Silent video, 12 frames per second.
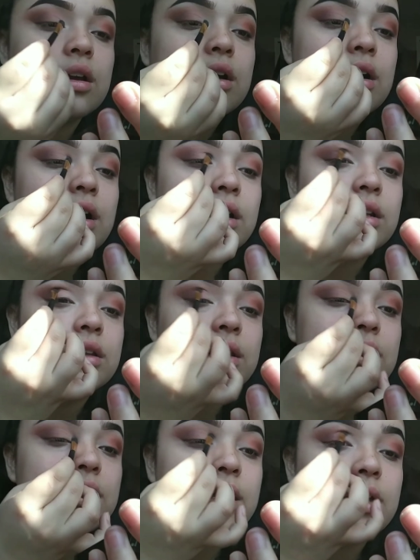on the
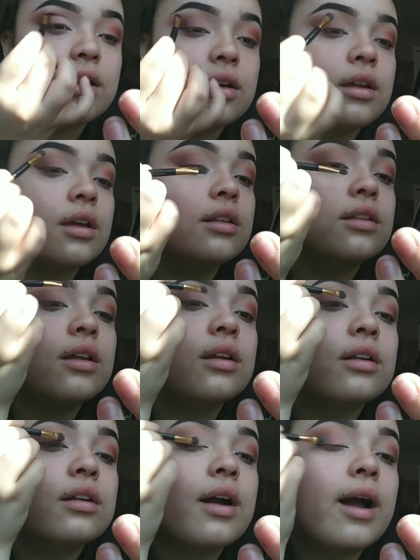lid, and
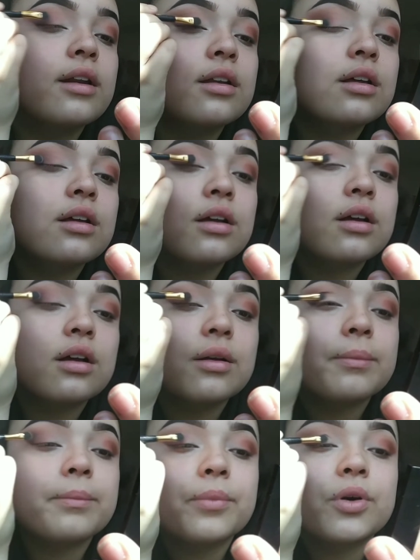then kind of
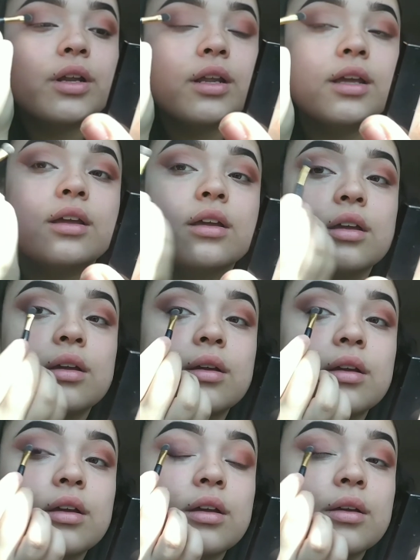put it
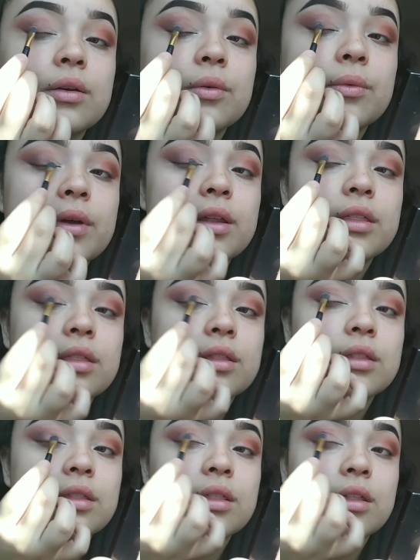with
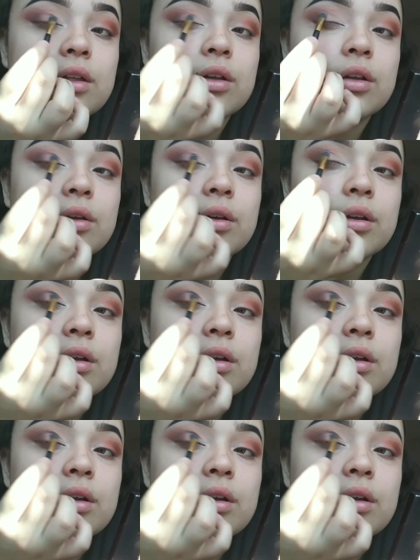the